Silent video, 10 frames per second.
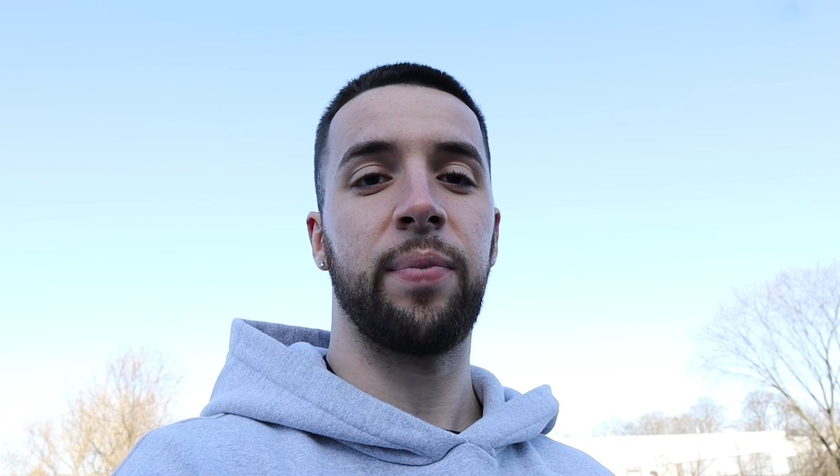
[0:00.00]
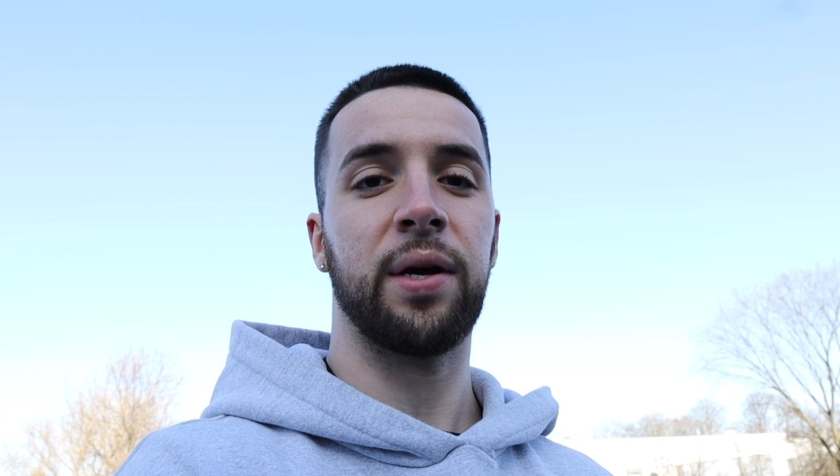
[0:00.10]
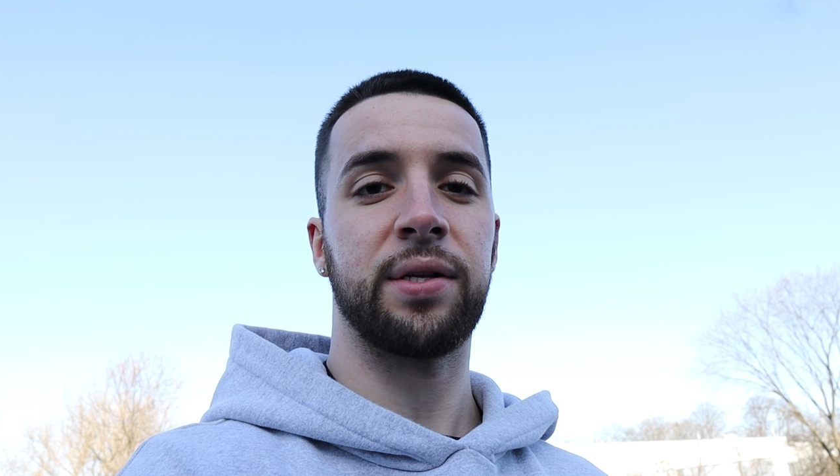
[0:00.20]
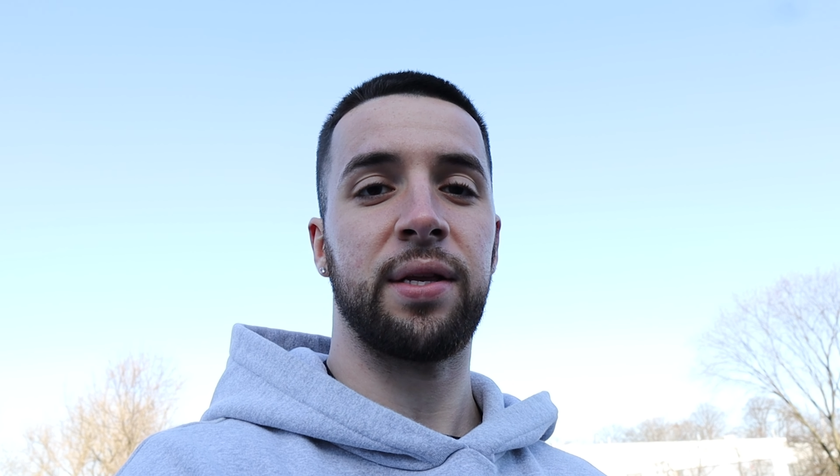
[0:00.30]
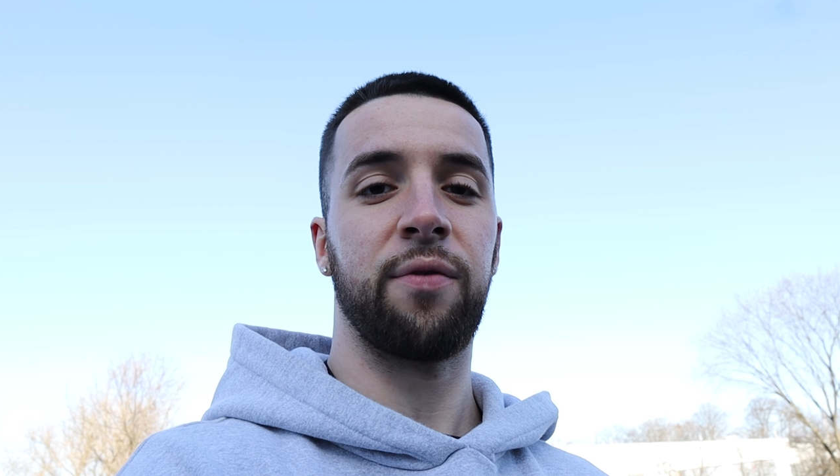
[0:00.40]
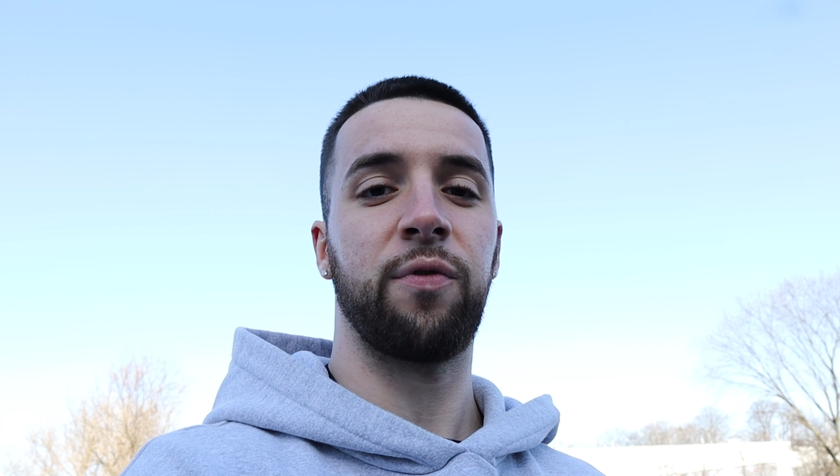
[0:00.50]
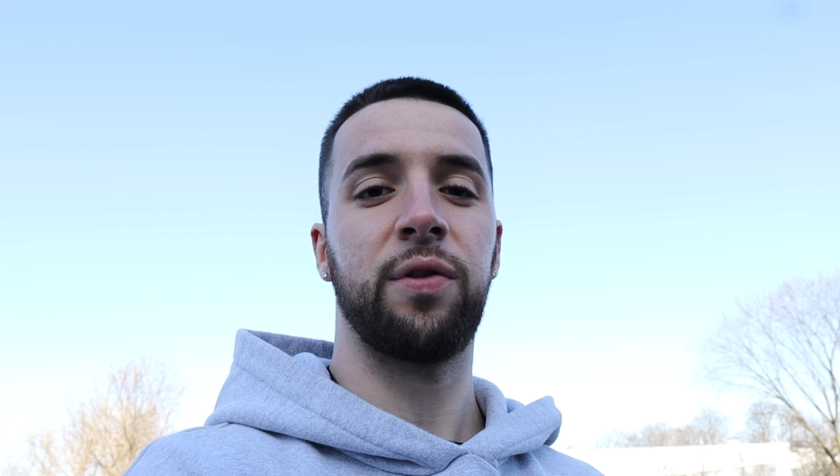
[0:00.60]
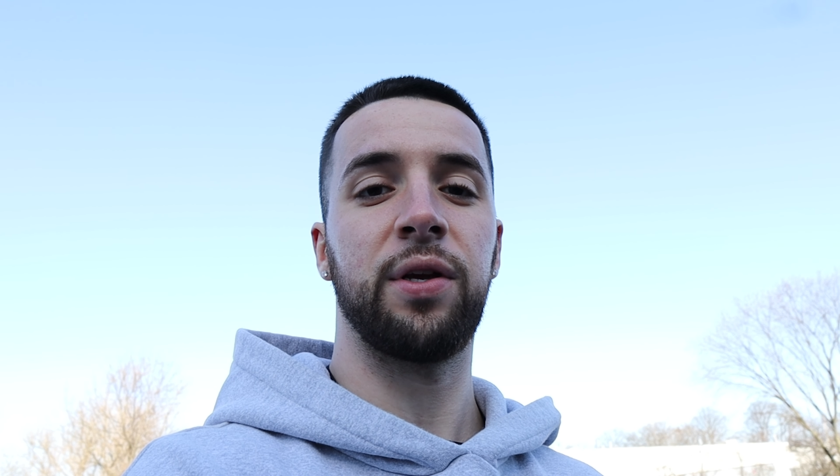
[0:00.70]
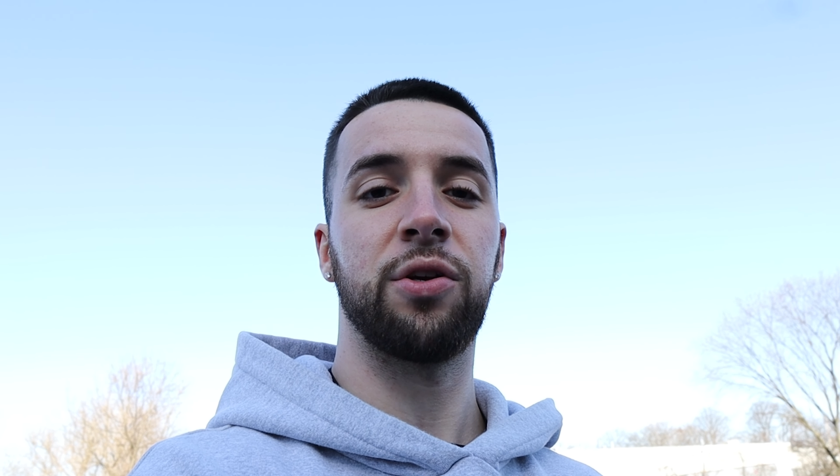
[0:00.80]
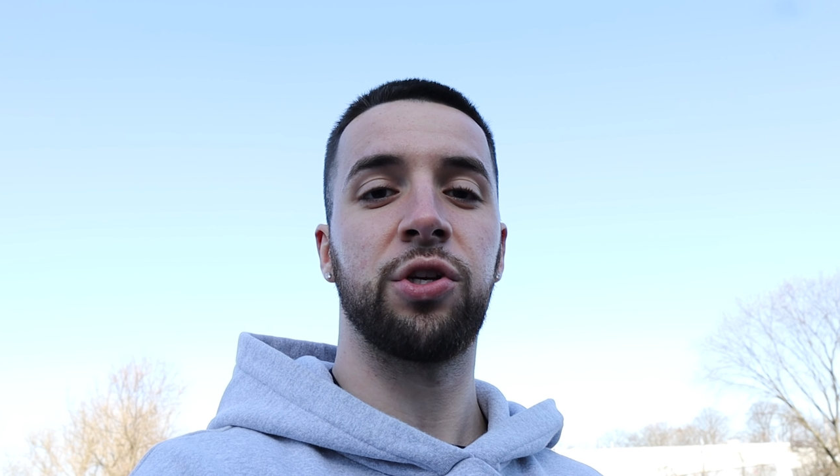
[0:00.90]
because I definitely
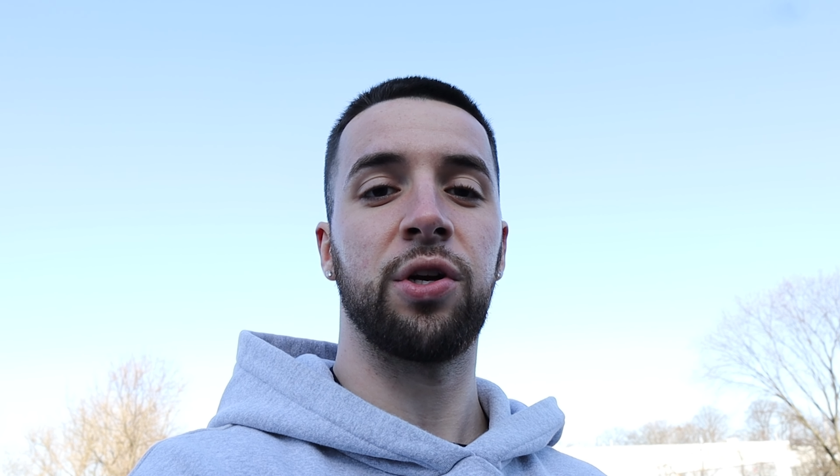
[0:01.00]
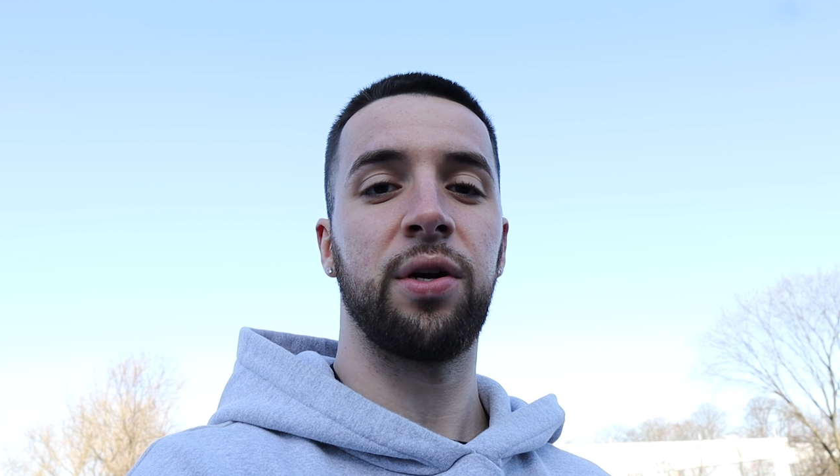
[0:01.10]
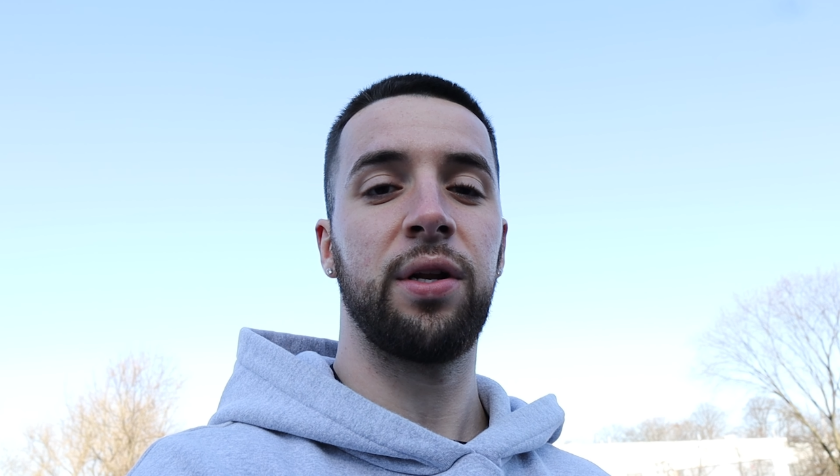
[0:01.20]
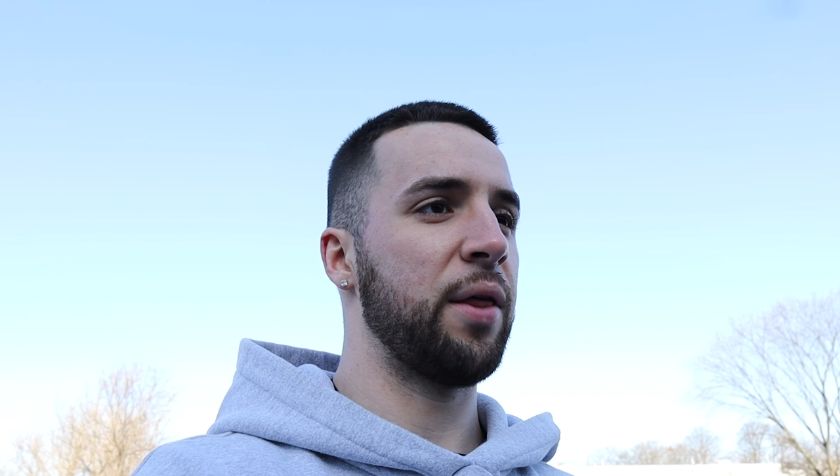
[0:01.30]
think you should.